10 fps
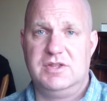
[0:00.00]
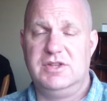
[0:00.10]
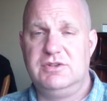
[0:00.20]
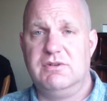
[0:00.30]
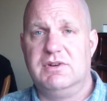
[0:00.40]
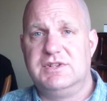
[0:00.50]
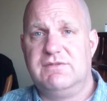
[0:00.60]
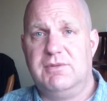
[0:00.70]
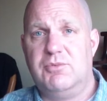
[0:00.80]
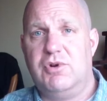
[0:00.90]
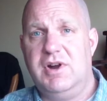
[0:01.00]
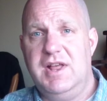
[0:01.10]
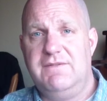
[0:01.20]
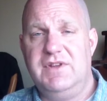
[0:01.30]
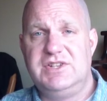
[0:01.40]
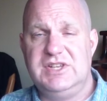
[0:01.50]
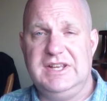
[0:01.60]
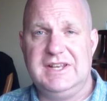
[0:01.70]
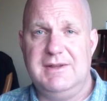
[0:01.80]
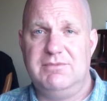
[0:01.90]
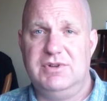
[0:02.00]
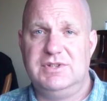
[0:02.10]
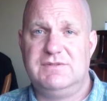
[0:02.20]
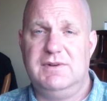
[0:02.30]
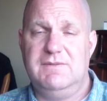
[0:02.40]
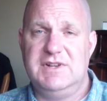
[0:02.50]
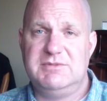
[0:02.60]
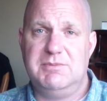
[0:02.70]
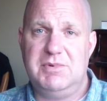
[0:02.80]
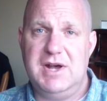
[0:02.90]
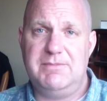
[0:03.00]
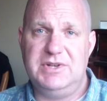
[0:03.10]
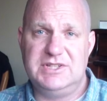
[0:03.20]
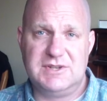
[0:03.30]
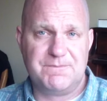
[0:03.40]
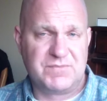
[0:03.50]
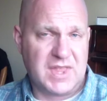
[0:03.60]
the doors for more FHA type loans for investment properties.